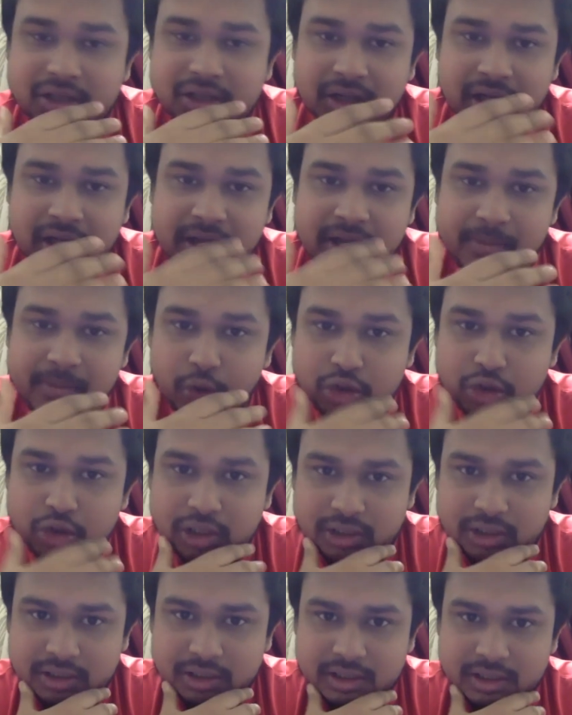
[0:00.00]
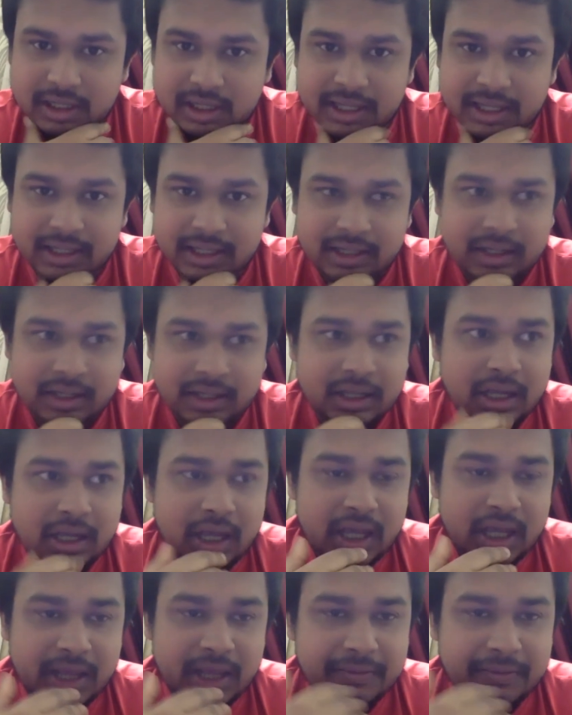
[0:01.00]
emotions. Like
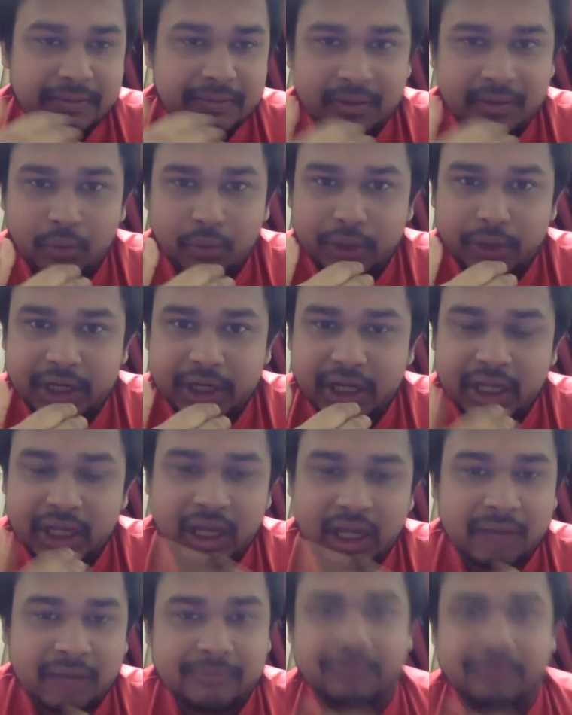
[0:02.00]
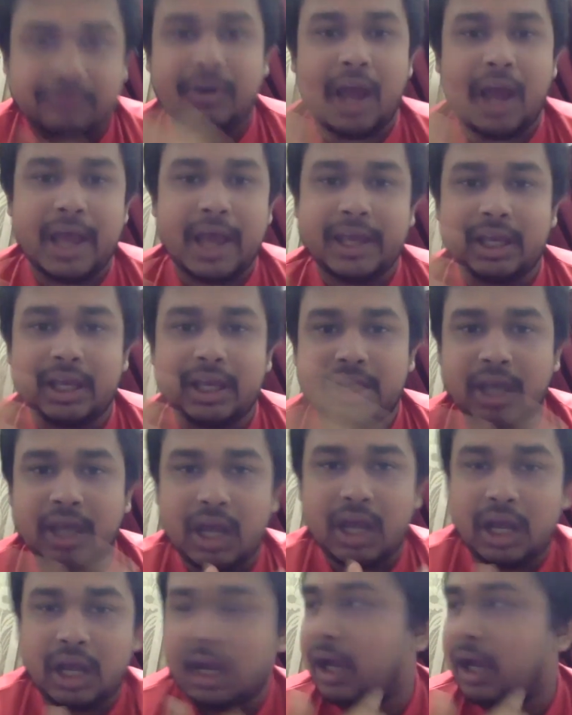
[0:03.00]
if I'm winning, I'm flying.
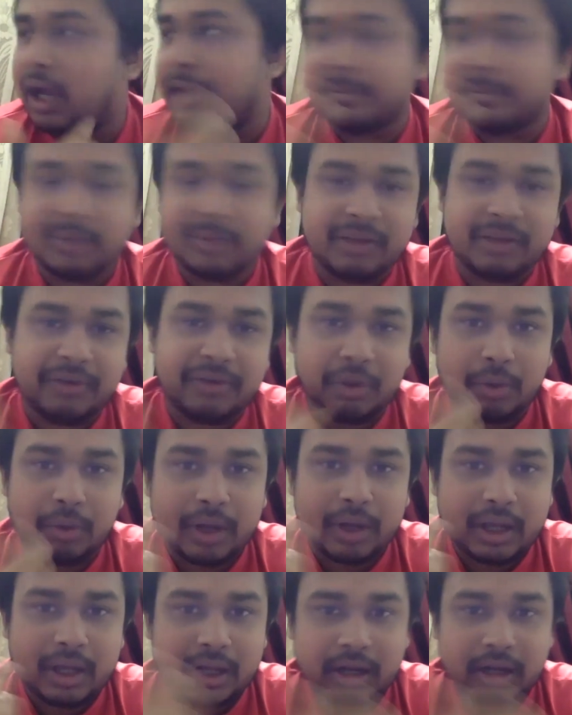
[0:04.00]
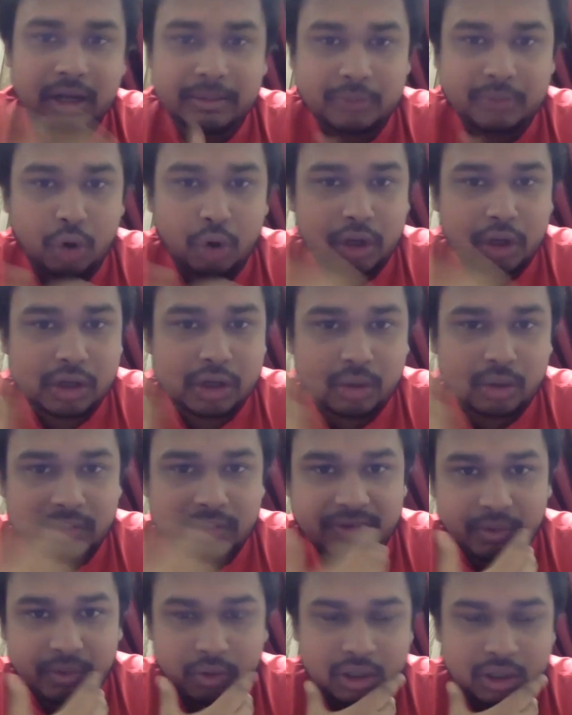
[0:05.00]
Yeah, I'm everywhere. I'm talking to
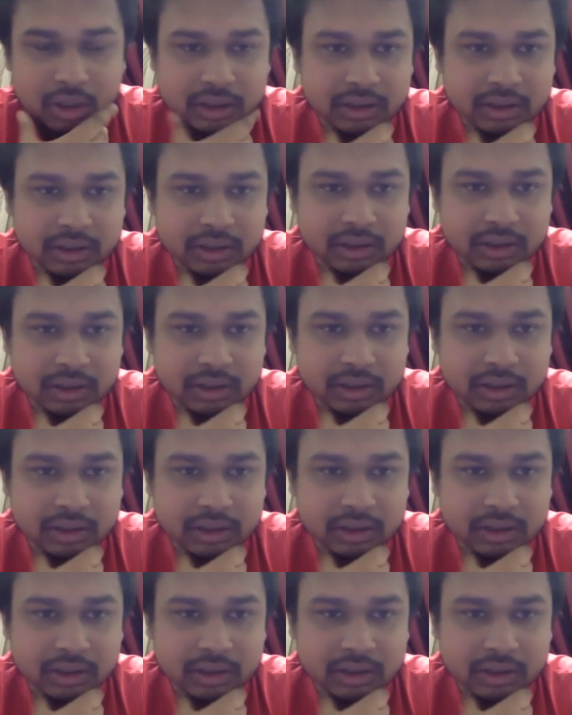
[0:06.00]
everyone. But if I'm